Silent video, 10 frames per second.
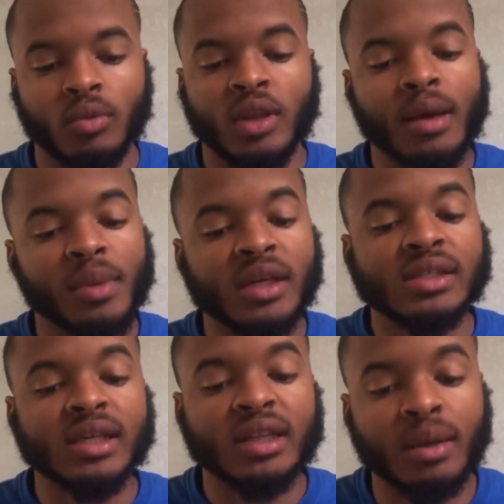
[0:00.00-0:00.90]
that being
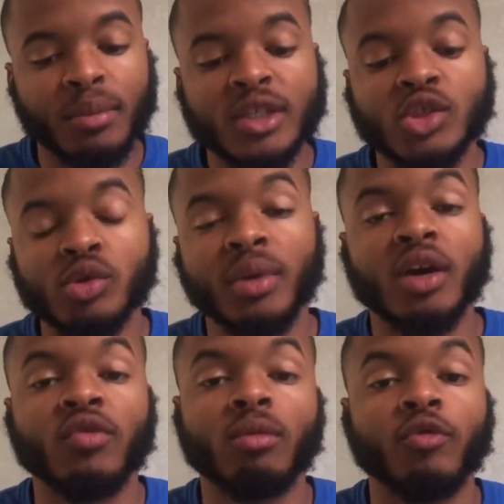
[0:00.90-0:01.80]
said, they must shoot
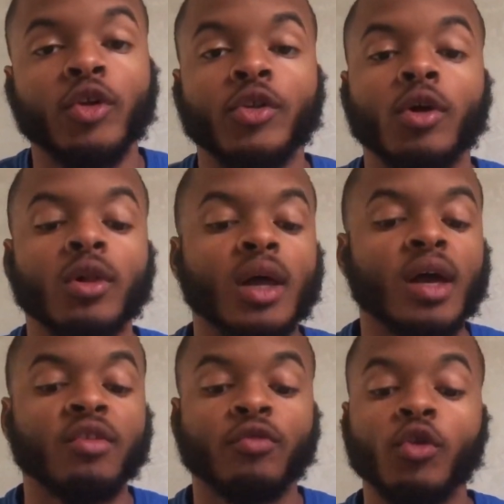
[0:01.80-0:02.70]
better from the free throw
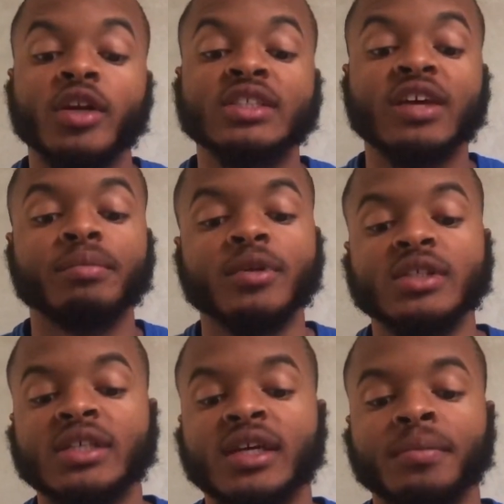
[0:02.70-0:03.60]
line.
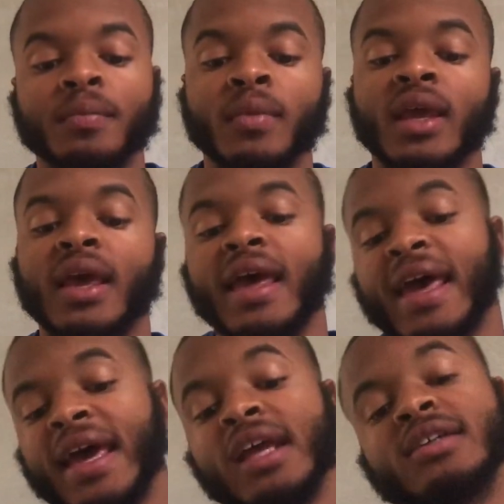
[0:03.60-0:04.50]
47%,
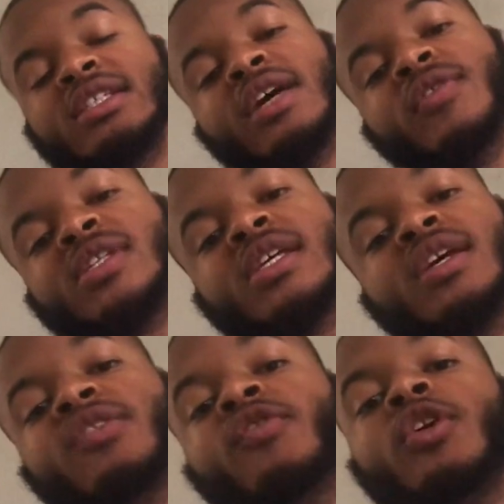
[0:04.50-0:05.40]
8 of
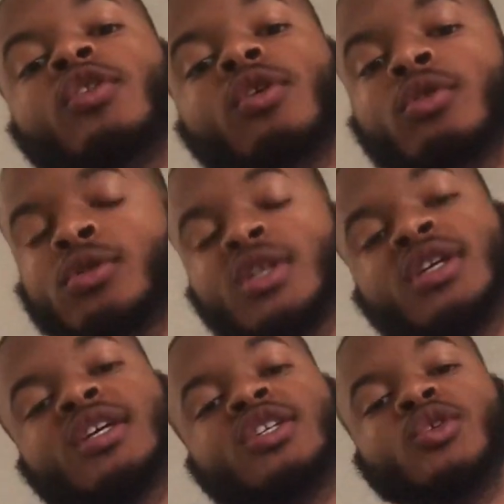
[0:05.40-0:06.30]
17 free throws
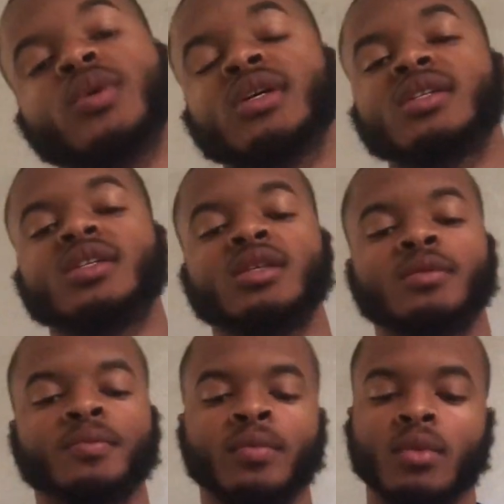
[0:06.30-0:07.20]
against
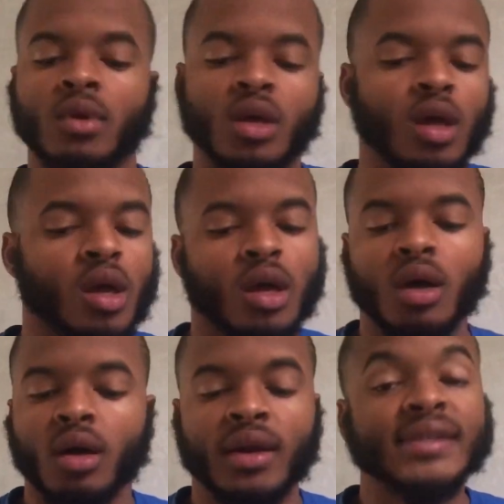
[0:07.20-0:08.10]
UNC.
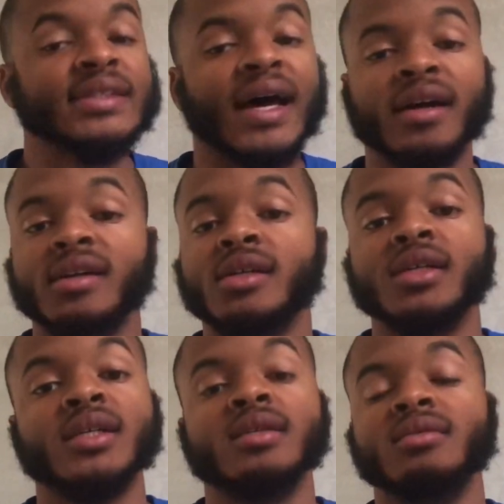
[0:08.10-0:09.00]
That's not
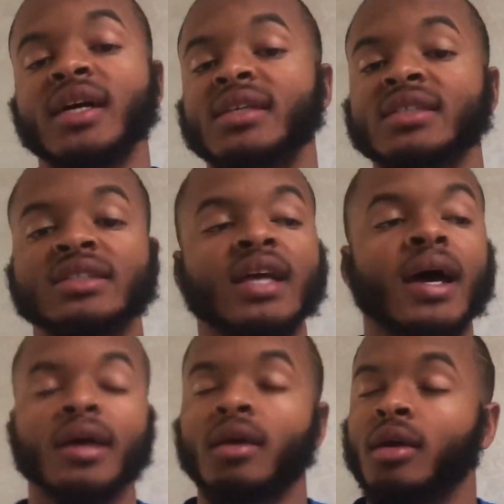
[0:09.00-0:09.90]
good. That is
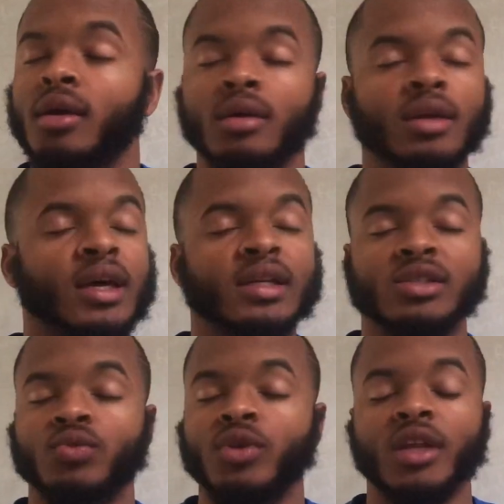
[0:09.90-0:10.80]
not good. That
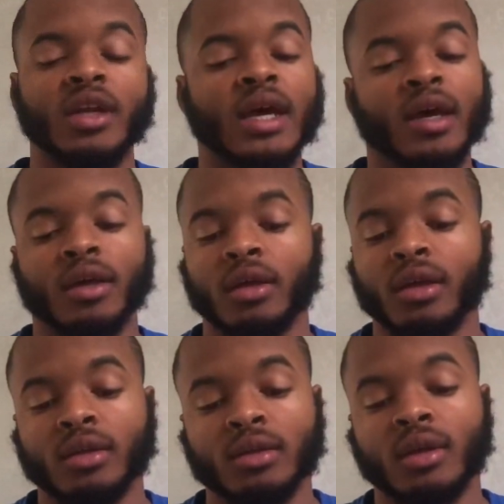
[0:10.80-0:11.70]
is really not
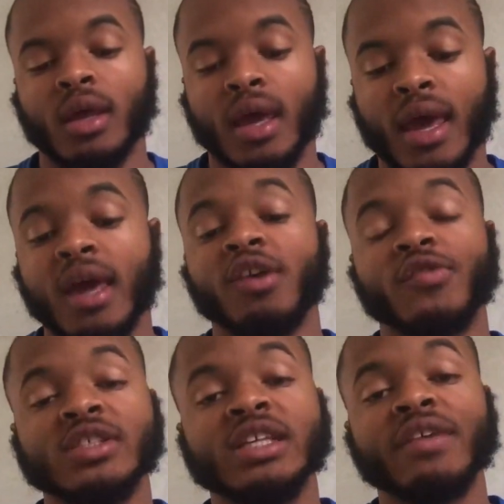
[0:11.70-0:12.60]
good. 8
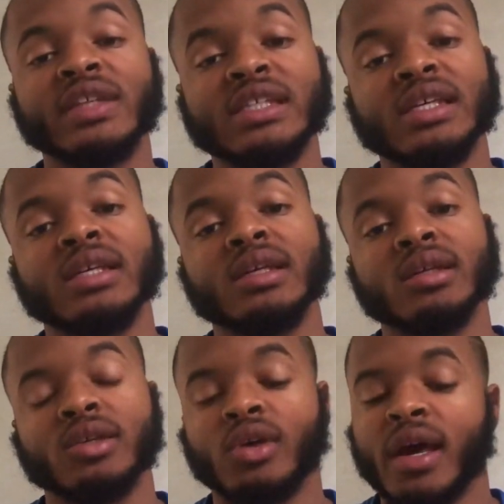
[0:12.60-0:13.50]
for
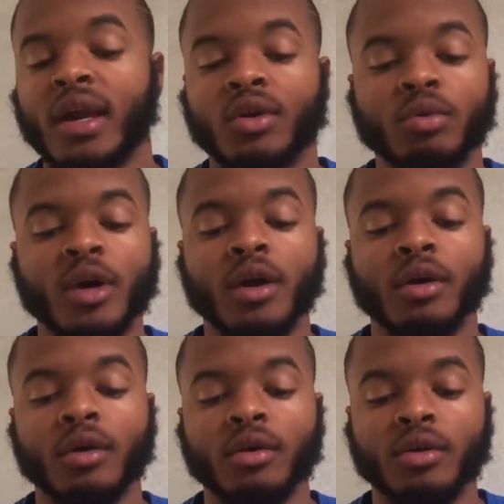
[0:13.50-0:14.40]
17, you got to do
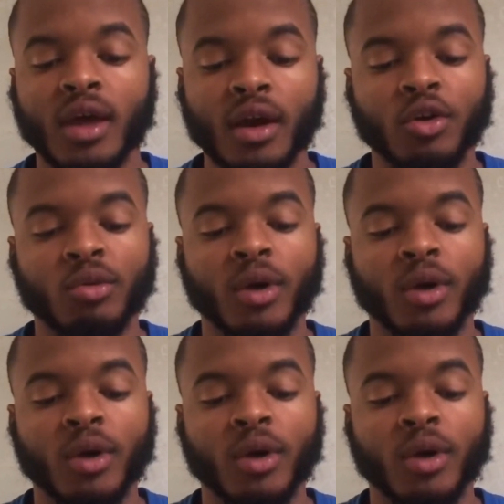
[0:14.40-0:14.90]
better. You got to do